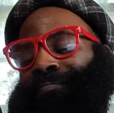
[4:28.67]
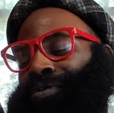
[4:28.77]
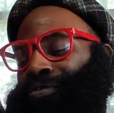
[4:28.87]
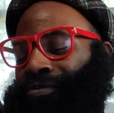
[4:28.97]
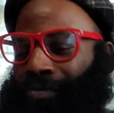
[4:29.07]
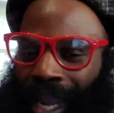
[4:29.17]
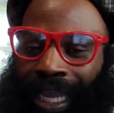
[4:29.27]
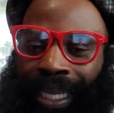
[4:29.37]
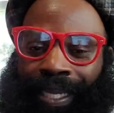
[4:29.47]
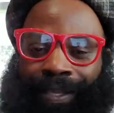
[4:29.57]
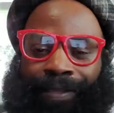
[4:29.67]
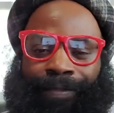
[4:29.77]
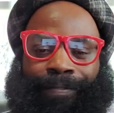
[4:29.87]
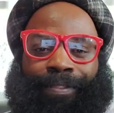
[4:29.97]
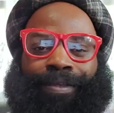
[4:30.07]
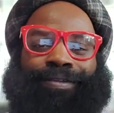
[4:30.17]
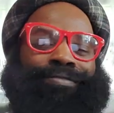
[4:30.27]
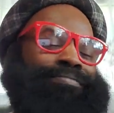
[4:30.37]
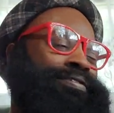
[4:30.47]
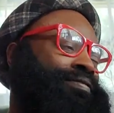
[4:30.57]
break.
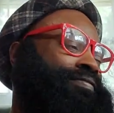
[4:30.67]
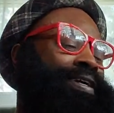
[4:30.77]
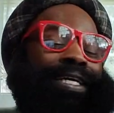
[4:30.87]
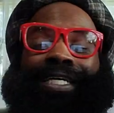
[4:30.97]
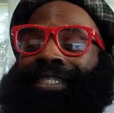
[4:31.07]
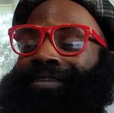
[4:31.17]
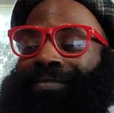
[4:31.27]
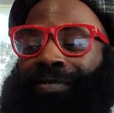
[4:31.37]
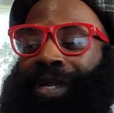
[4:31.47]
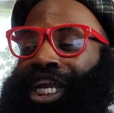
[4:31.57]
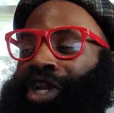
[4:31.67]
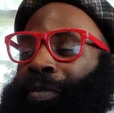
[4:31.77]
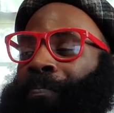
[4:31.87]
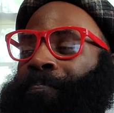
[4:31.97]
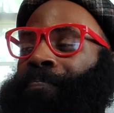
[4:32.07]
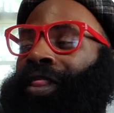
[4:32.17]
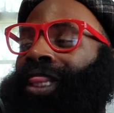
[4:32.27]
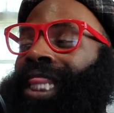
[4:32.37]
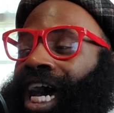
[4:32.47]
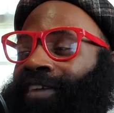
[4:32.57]
These people a
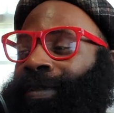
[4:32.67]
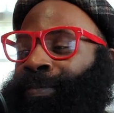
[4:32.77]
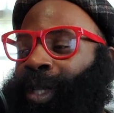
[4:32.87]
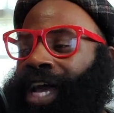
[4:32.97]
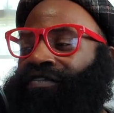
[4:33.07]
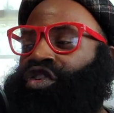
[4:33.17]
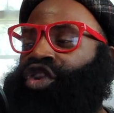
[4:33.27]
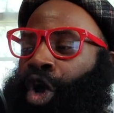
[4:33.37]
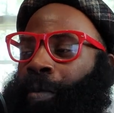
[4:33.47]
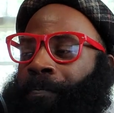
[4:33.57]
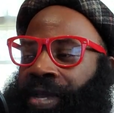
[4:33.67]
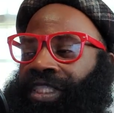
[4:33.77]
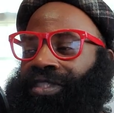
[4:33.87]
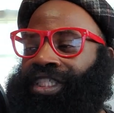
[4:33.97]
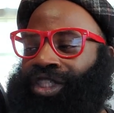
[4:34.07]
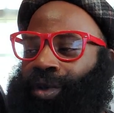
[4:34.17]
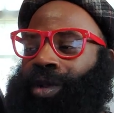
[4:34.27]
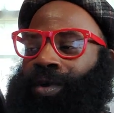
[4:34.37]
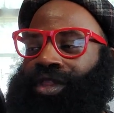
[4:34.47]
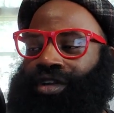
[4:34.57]
lot of people have no business
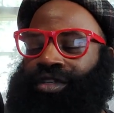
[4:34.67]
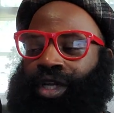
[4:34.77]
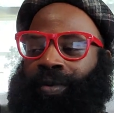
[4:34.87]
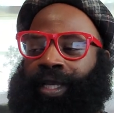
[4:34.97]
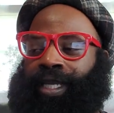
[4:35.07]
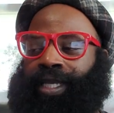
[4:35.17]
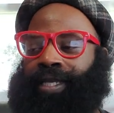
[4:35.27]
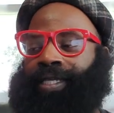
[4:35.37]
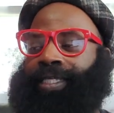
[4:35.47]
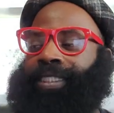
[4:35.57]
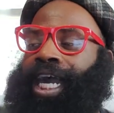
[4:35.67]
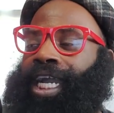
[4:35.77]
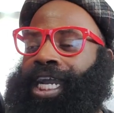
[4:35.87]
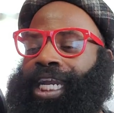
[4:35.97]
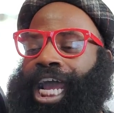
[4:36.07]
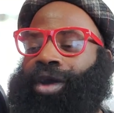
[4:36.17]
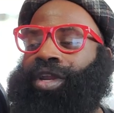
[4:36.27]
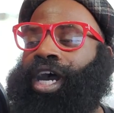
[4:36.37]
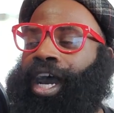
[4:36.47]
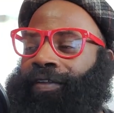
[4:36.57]
doing what they're doing. Not cut
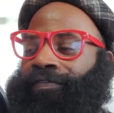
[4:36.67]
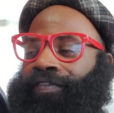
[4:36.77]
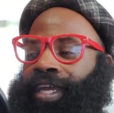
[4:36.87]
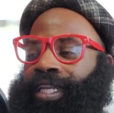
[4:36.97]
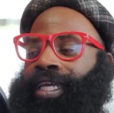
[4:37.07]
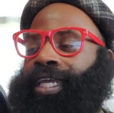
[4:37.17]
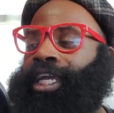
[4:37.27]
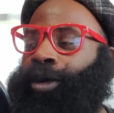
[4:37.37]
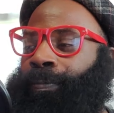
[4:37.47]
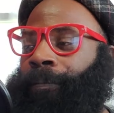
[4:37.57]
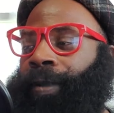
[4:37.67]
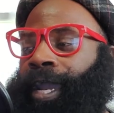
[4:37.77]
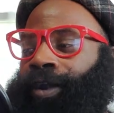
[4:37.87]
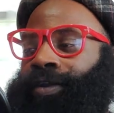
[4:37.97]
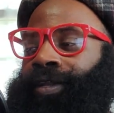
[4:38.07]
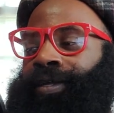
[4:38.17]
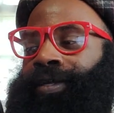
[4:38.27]
out, unfit, ill-prepared,